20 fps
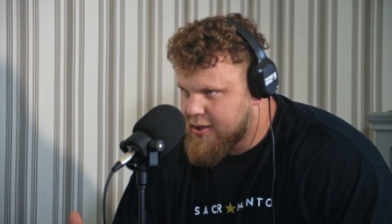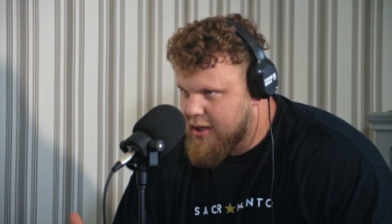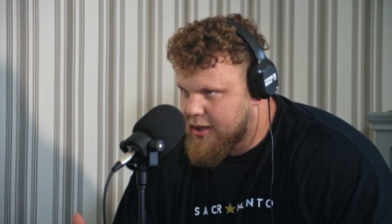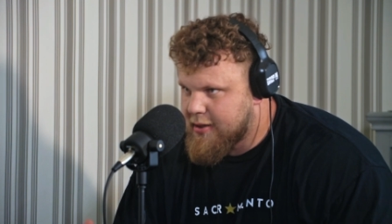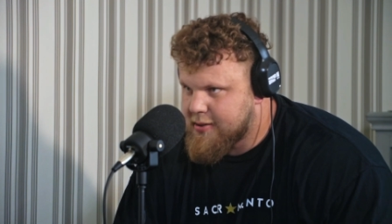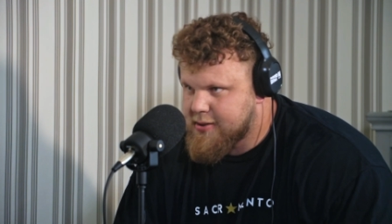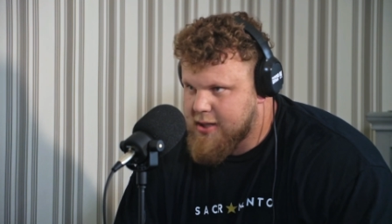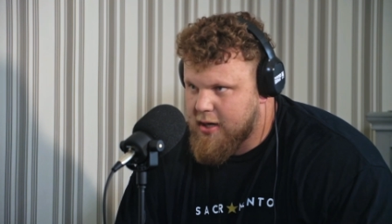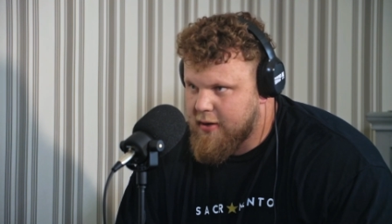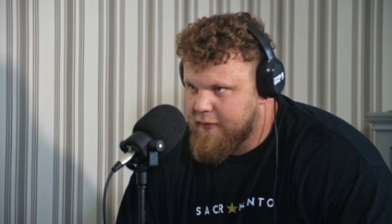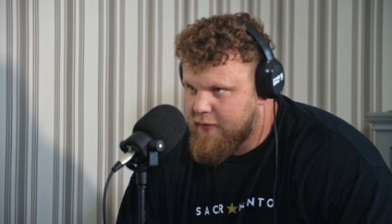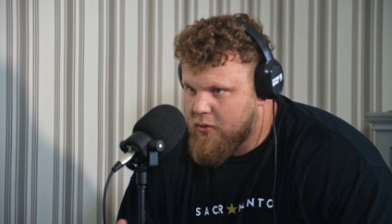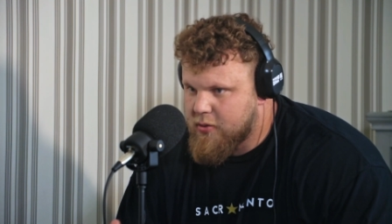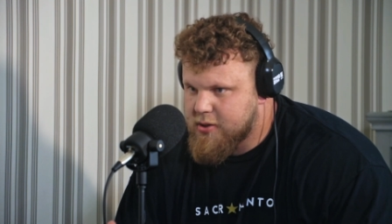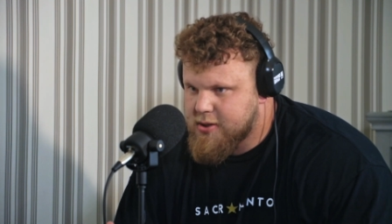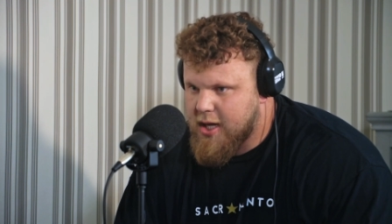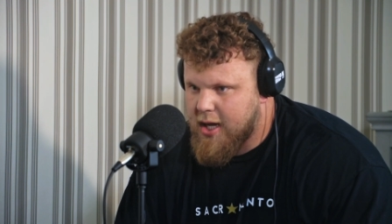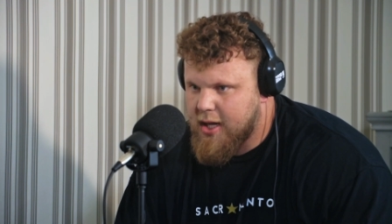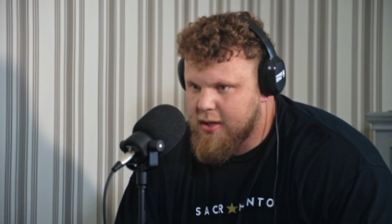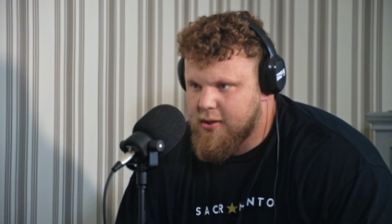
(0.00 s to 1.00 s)
Like I said, I've
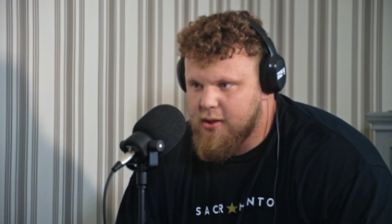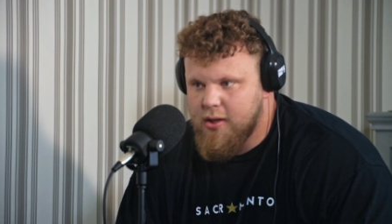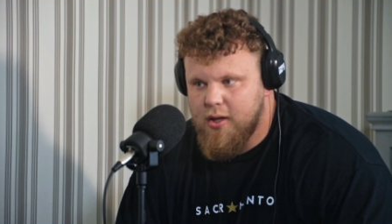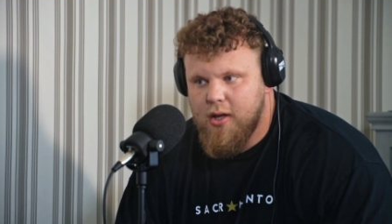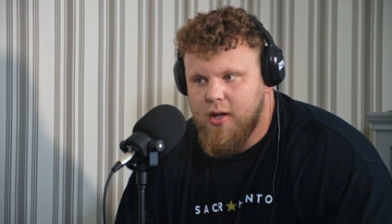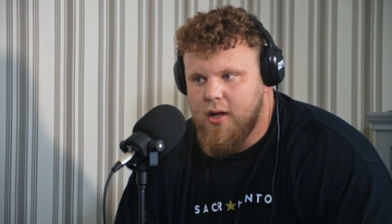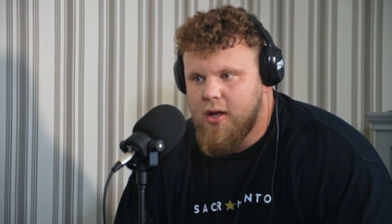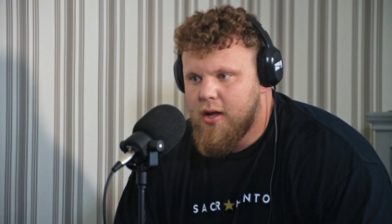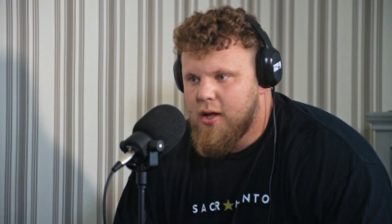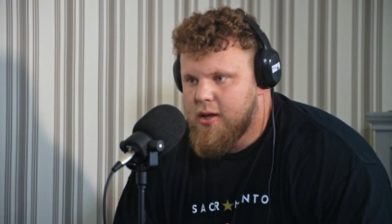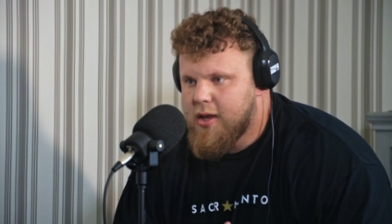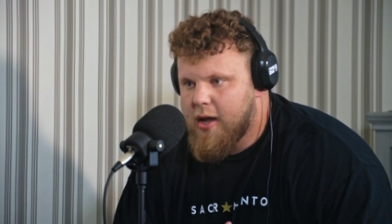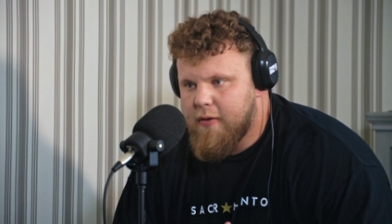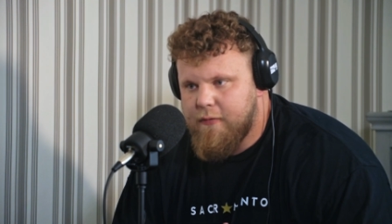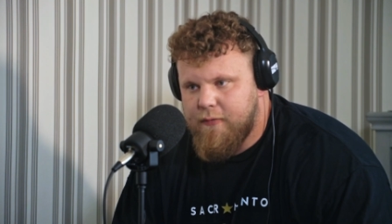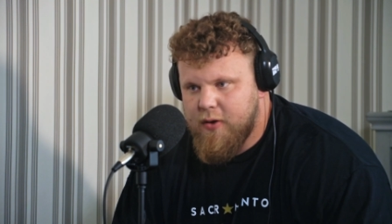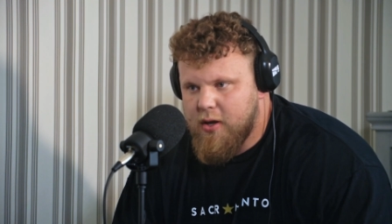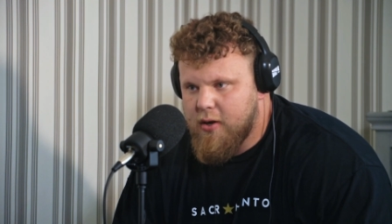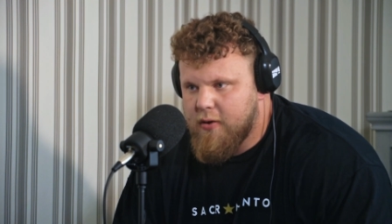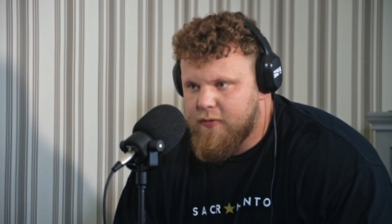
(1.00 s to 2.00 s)
always had that
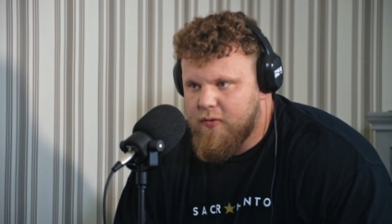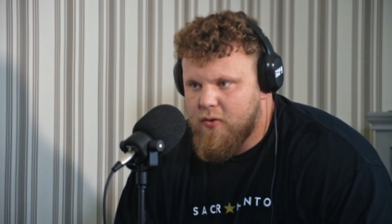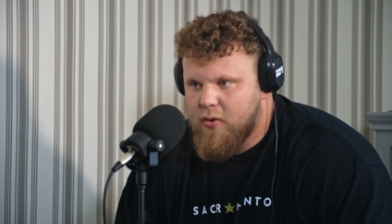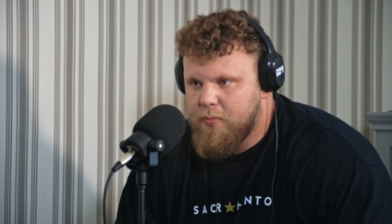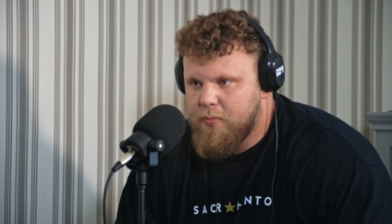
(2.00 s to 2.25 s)
3 or 4